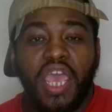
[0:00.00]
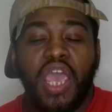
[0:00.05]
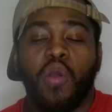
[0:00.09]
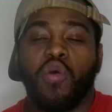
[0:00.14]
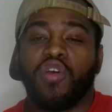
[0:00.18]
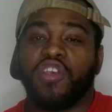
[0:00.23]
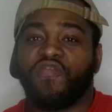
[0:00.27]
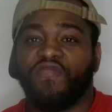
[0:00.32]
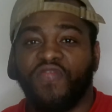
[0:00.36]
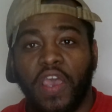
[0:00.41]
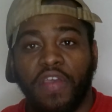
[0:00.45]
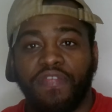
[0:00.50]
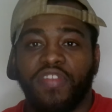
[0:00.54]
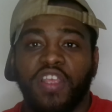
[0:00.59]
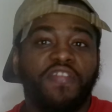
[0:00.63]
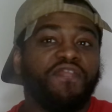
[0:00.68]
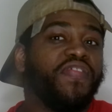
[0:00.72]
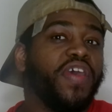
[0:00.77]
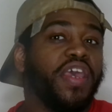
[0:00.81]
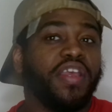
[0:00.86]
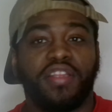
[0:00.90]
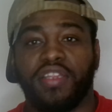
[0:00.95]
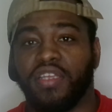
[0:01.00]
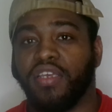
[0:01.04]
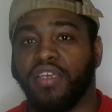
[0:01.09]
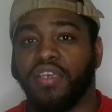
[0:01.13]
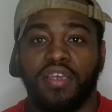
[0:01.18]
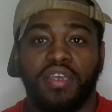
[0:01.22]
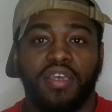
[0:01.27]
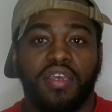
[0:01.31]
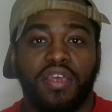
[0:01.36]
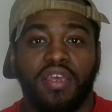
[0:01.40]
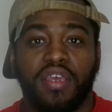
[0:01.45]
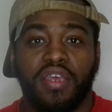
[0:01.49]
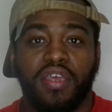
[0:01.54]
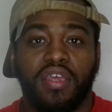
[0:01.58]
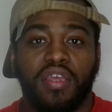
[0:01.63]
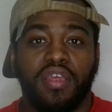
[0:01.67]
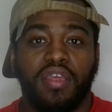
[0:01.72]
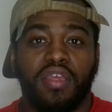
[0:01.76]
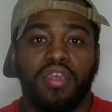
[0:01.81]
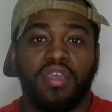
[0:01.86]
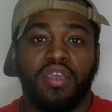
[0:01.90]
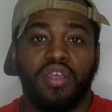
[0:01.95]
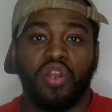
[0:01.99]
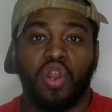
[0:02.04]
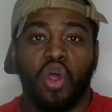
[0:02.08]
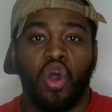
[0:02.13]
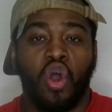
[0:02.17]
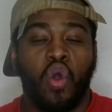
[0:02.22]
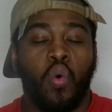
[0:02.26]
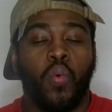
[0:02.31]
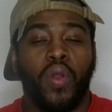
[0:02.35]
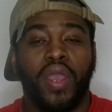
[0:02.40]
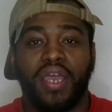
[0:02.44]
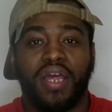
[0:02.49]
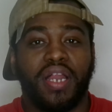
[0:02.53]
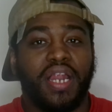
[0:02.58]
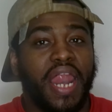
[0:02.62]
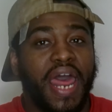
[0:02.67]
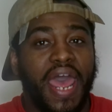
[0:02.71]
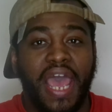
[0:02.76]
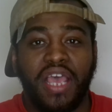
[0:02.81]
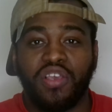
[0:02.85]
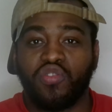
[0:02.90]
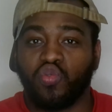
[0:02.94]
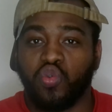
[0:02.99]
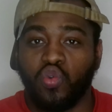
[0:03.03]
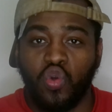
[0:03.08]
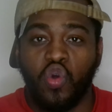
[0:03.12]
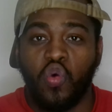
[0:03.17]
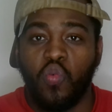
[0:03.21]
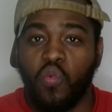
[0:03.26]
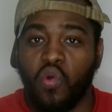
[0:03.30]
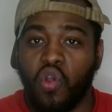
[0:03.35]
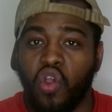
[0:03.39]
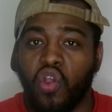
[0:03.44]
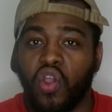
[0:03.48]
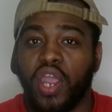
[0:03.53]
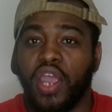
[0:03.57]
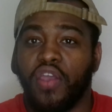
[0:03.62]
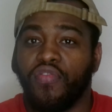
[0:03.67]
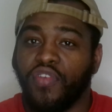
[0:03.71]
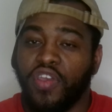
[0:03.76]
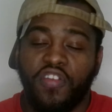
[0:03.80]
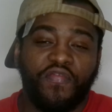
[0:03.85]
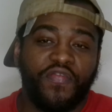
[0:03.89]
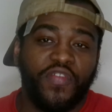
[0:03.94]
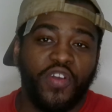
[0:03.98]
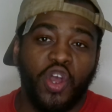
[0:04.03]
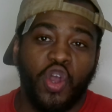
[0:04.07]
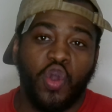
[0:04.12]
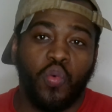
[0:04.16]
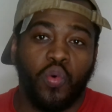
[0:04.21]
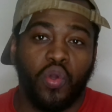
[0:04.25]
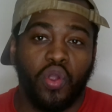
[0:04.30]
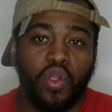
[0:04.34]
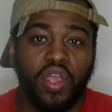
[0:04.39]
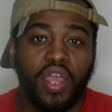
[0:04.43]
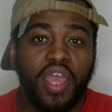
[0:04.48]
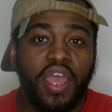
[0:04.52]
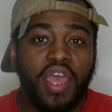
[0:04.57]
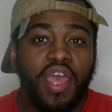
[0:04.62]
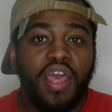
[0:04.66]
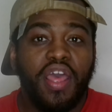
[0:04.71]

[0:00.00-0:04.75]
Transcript: it was 50-50. You know, with classroom work and then field work.